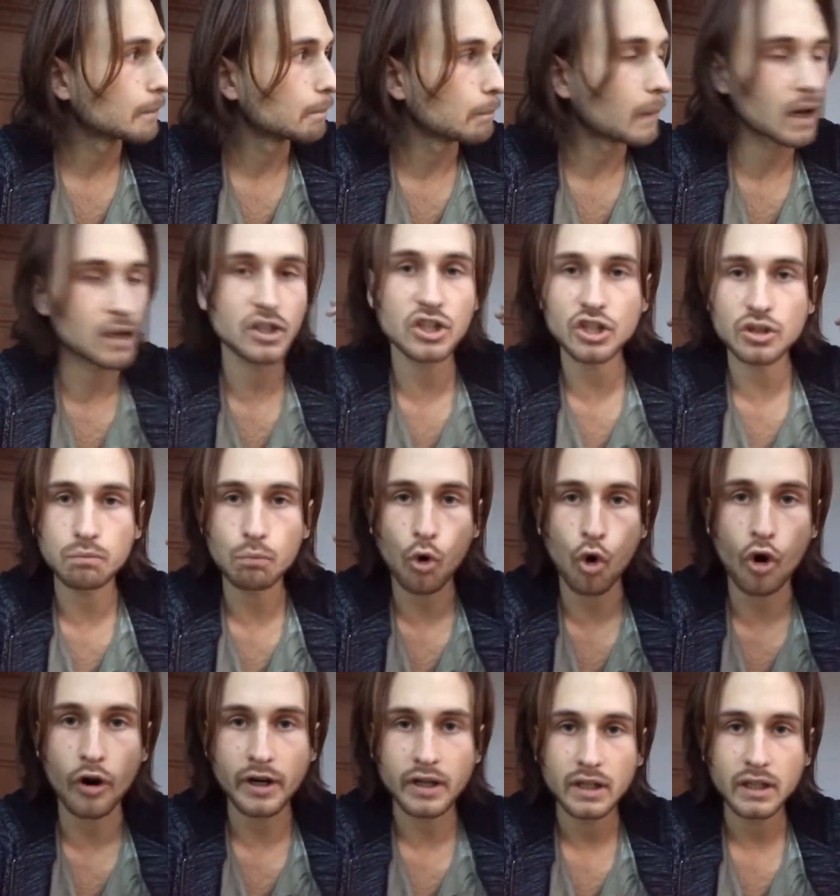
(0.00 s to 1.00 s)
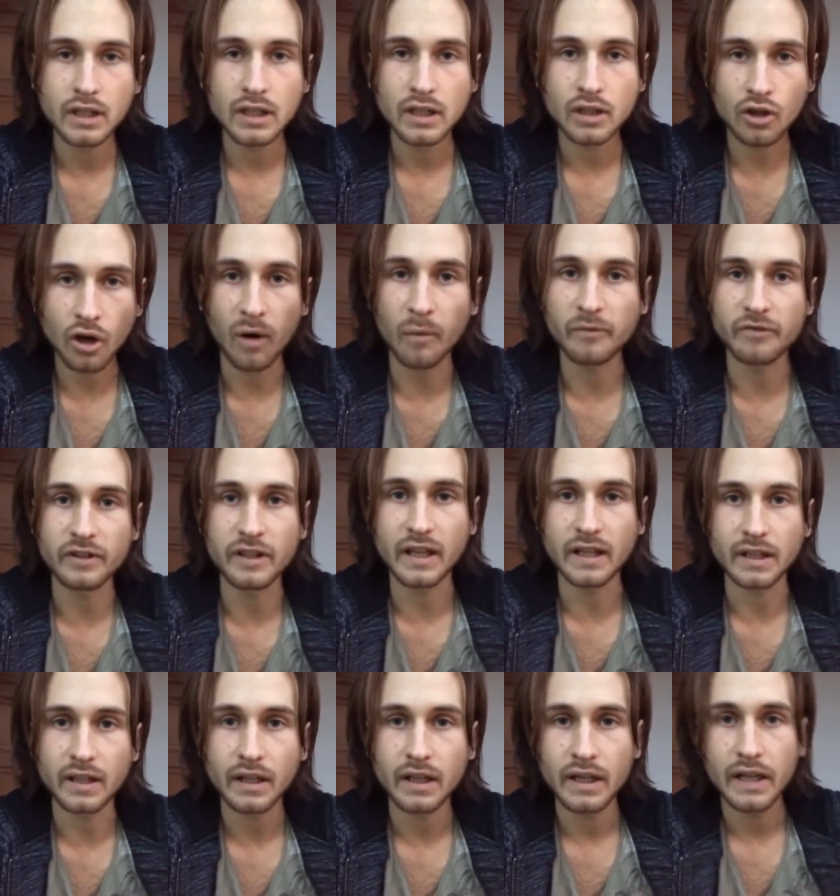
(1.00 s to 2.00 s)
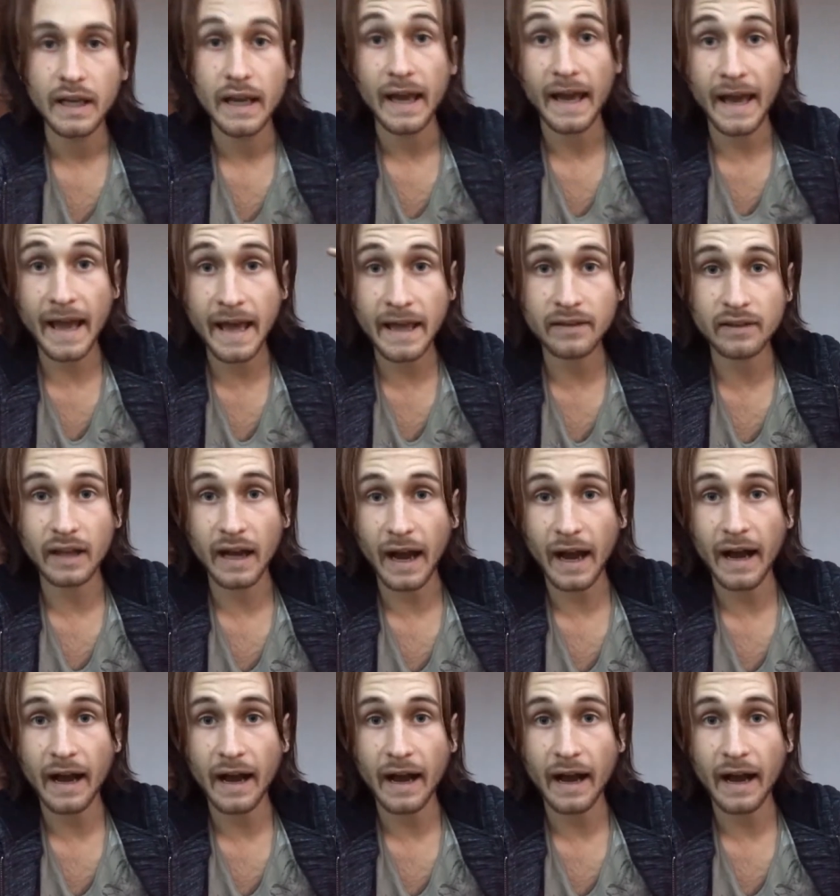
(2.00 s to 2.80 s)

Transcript: much more confident and